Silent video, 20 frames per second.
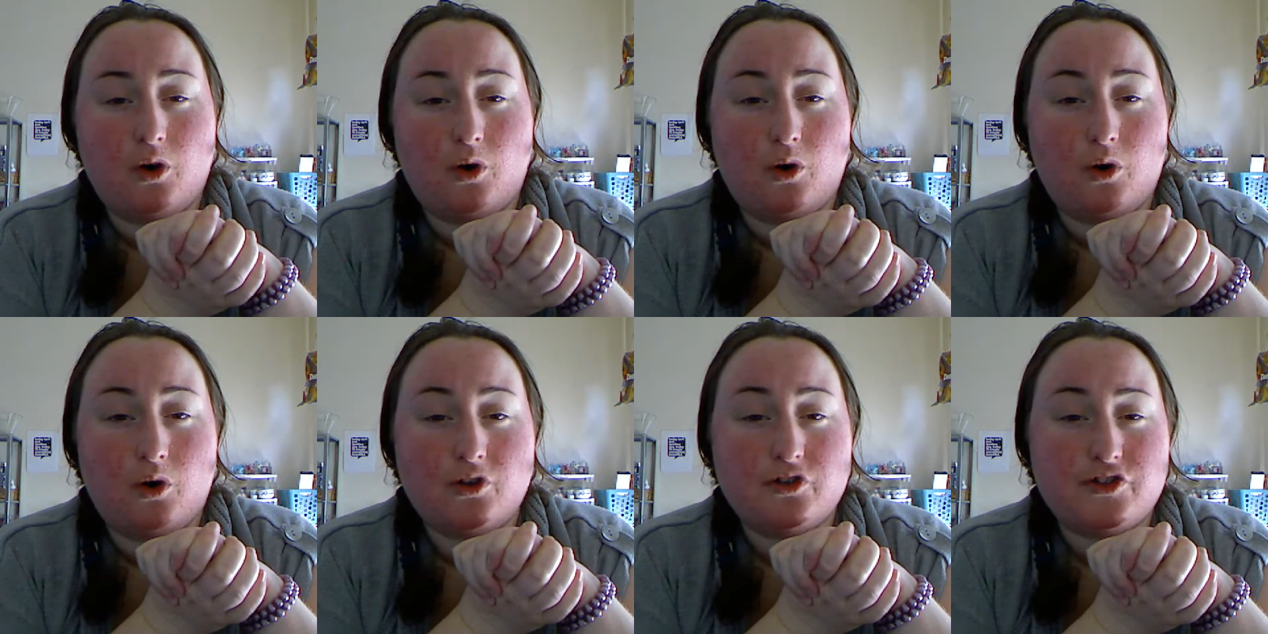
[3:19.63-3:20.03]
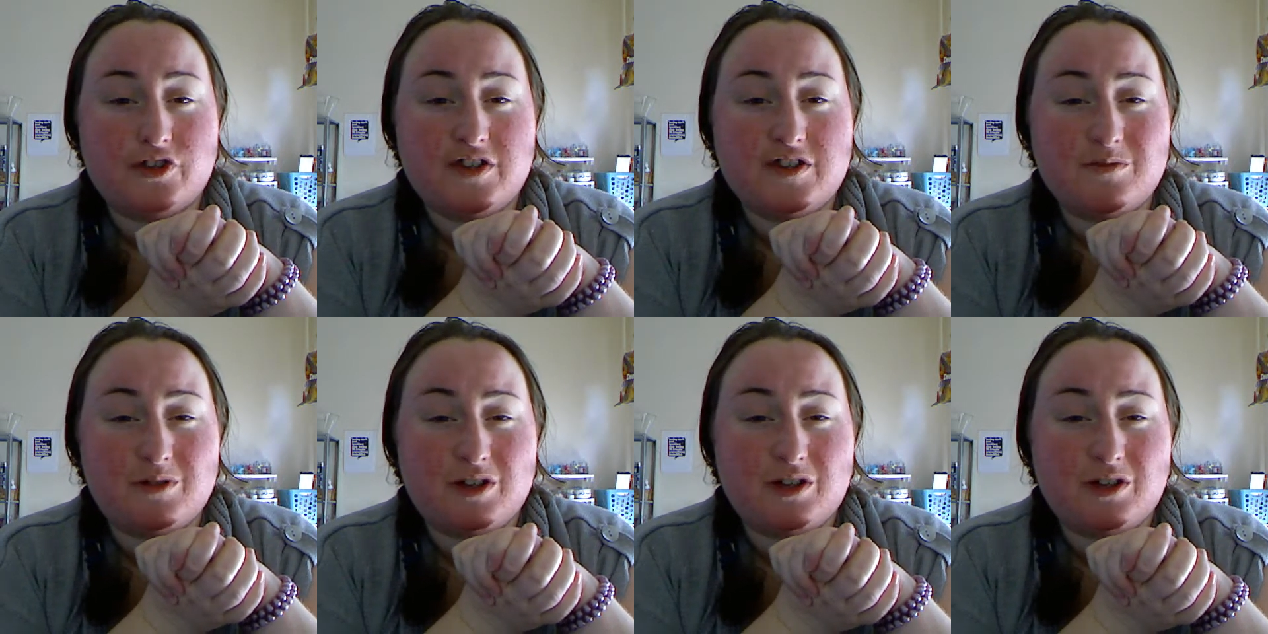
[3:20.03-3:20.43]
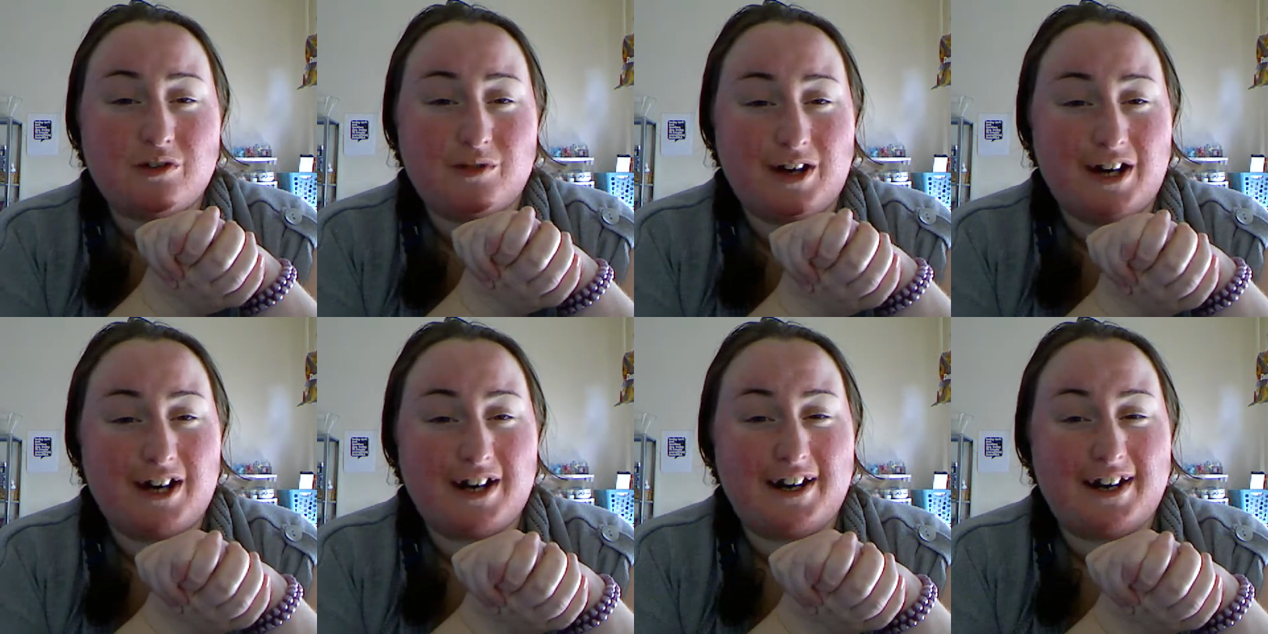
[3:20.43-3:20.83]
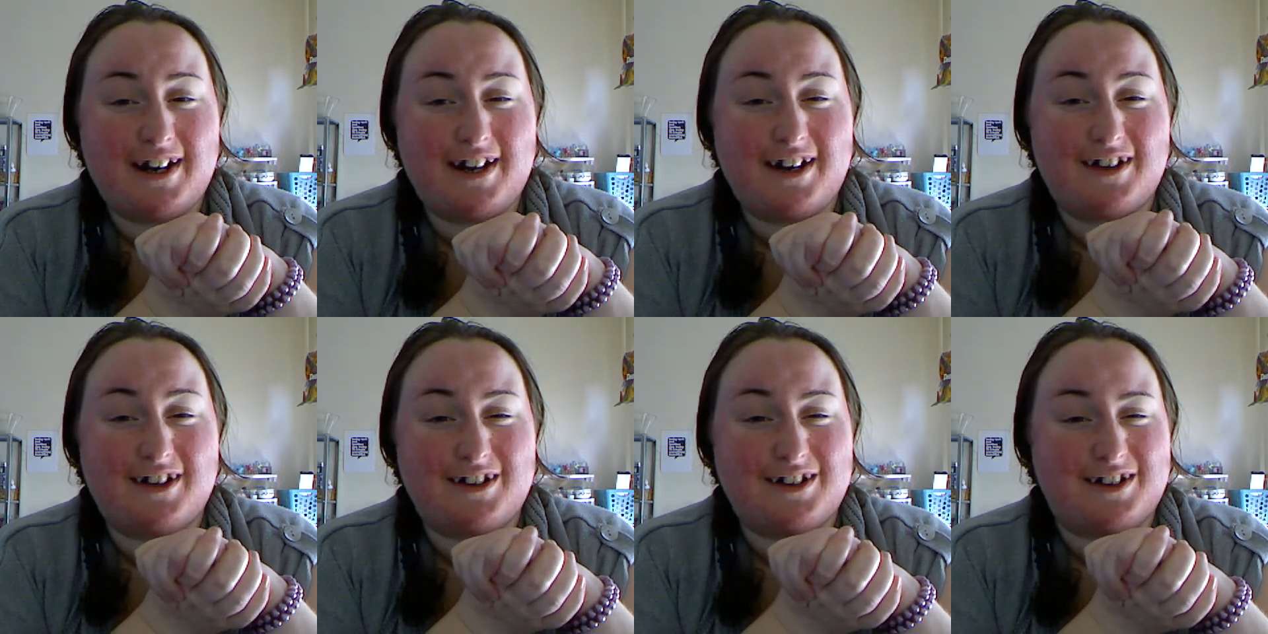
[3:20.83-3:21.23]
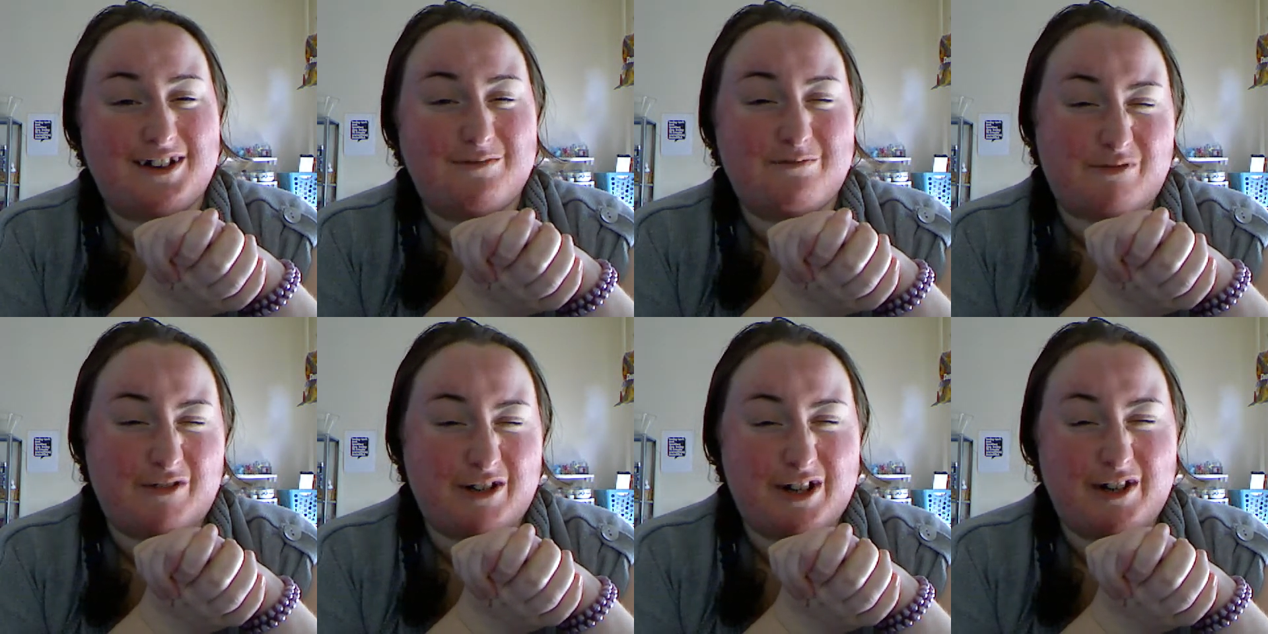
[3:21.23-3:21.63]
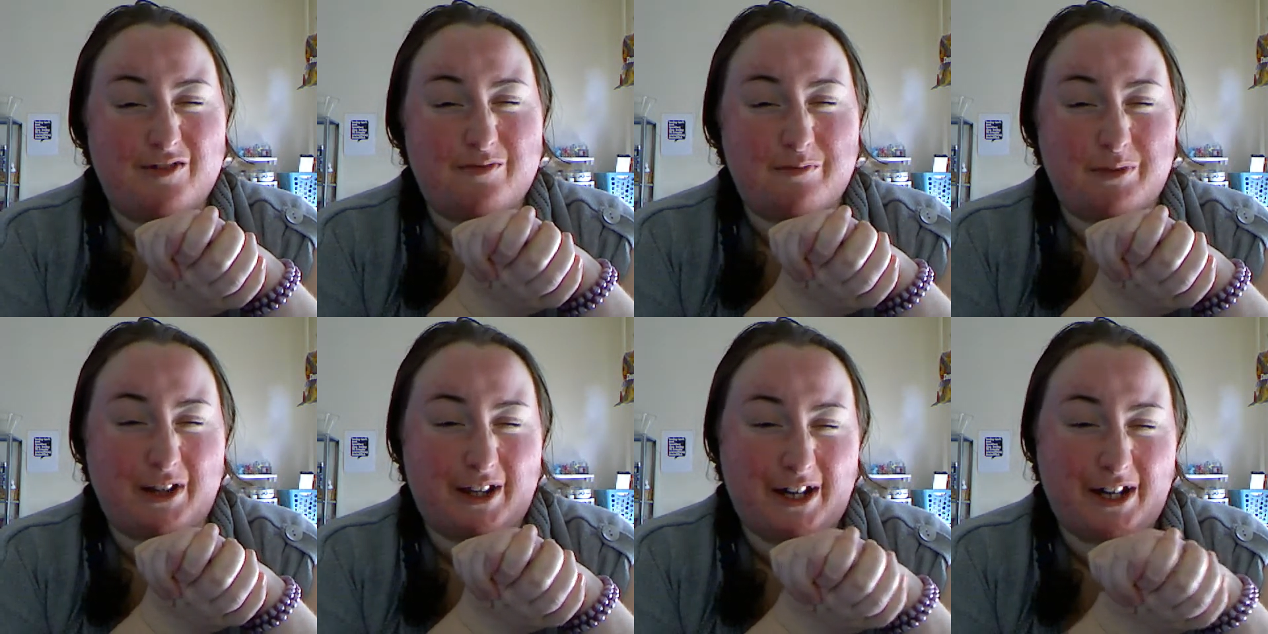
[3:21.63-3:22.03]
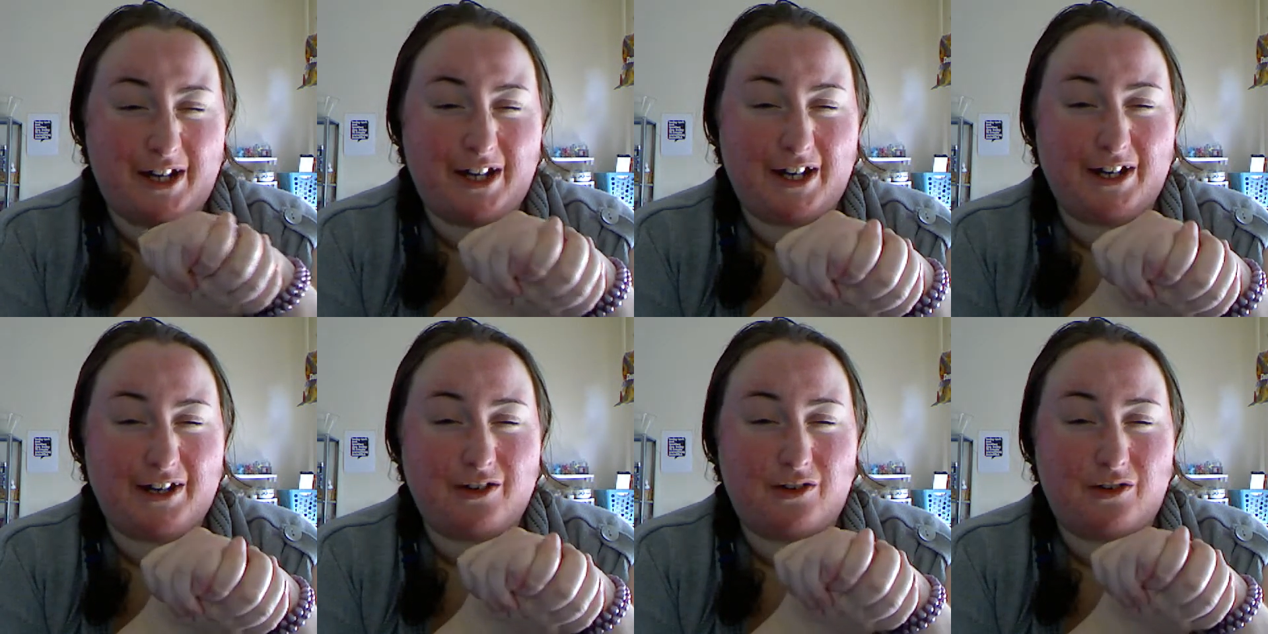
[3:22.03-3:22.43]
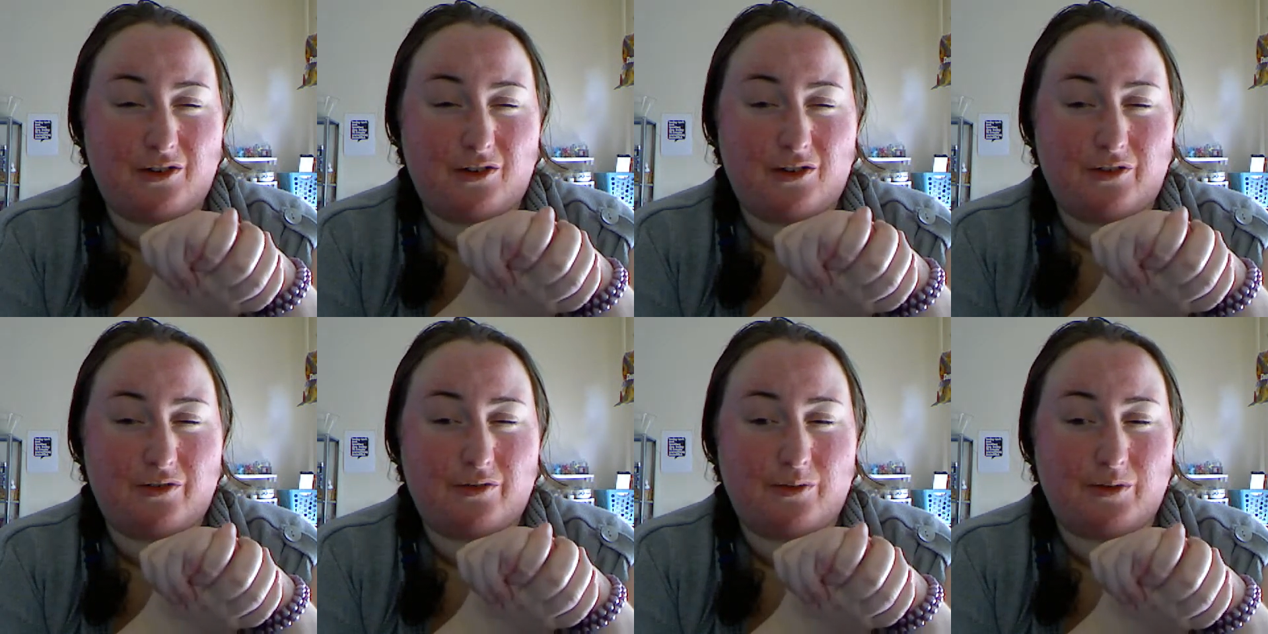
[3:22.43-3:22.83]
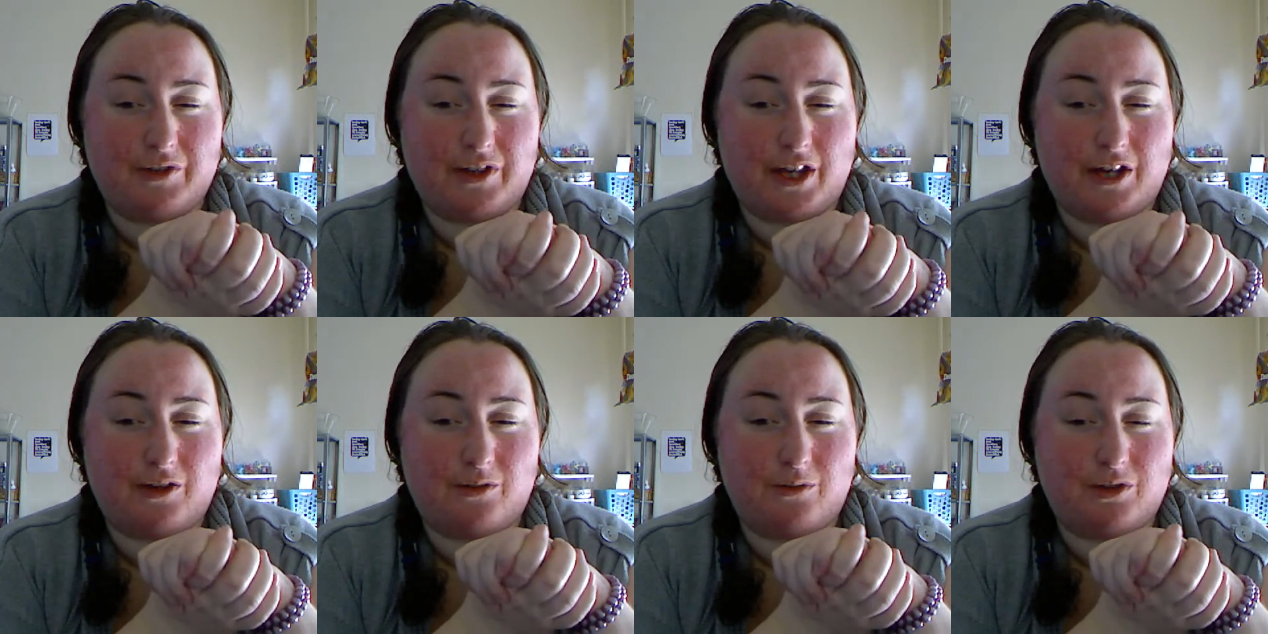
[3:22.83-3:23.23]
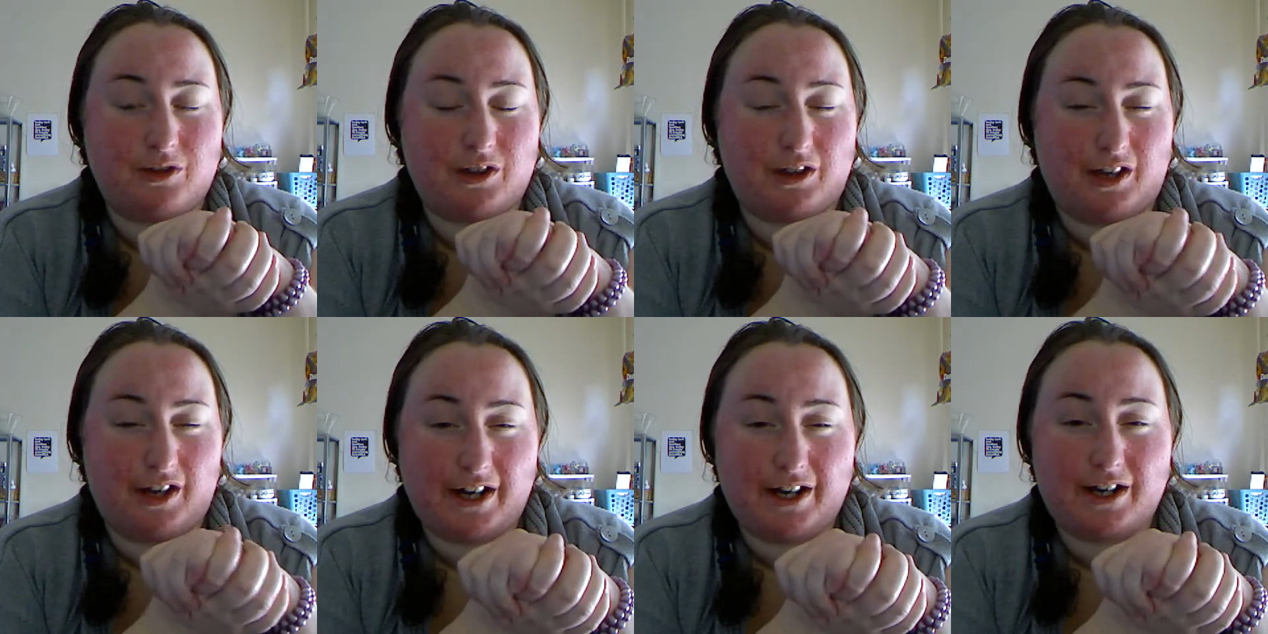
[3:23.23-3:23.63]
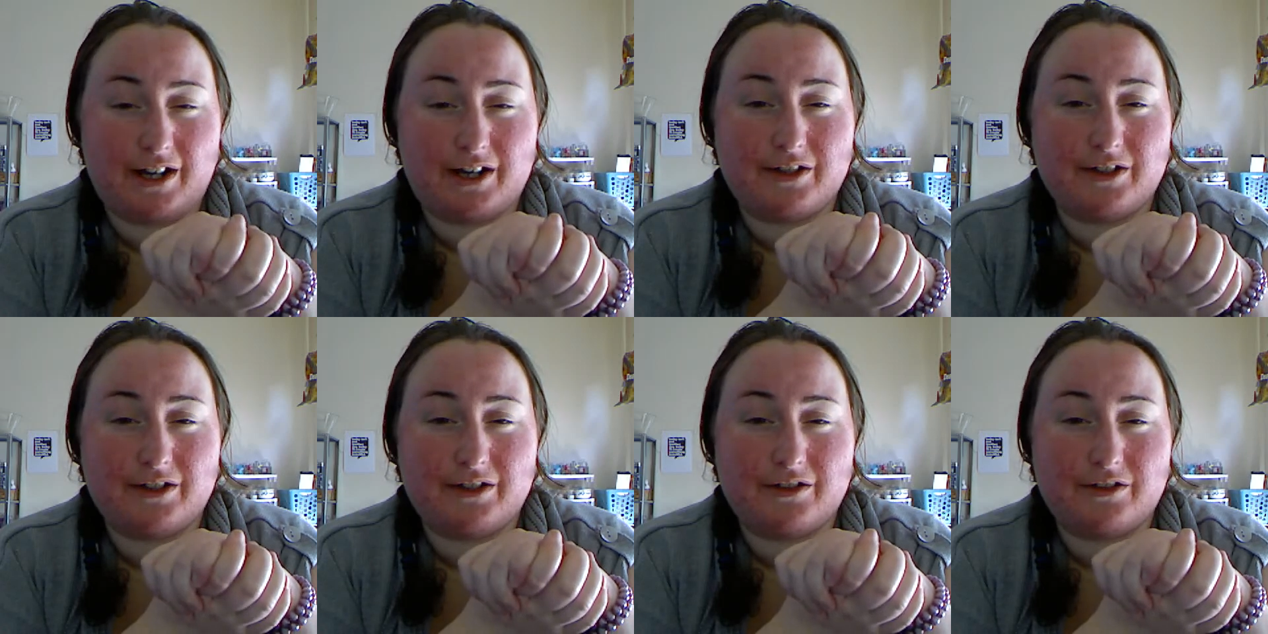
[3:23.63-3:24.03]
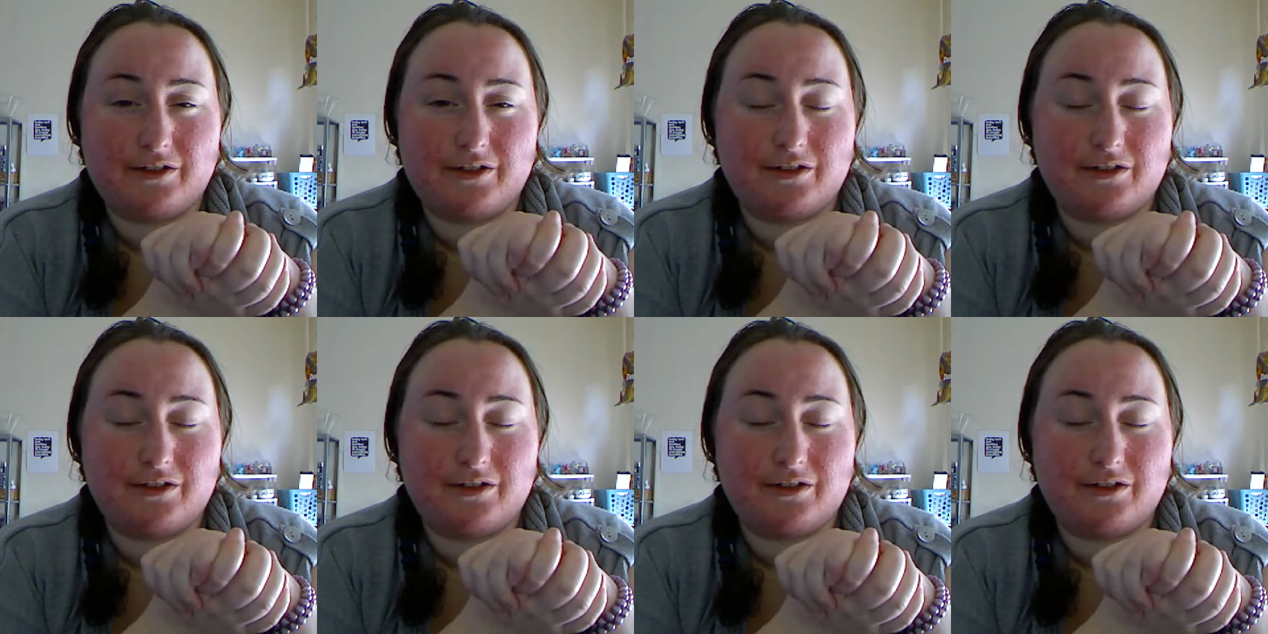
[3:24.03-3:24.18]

or just want to write out a brief plan of what they would like